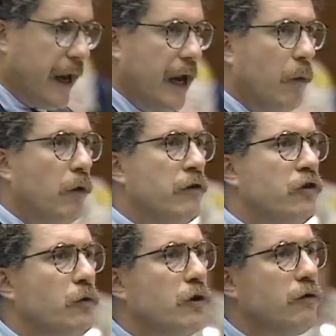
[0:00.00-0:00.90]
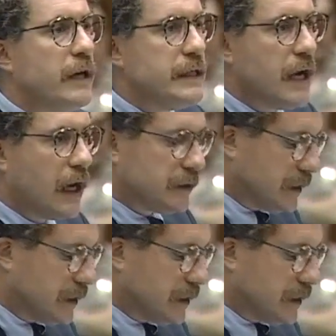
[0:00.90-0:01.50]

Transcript: And wouldn't you agree, Dr.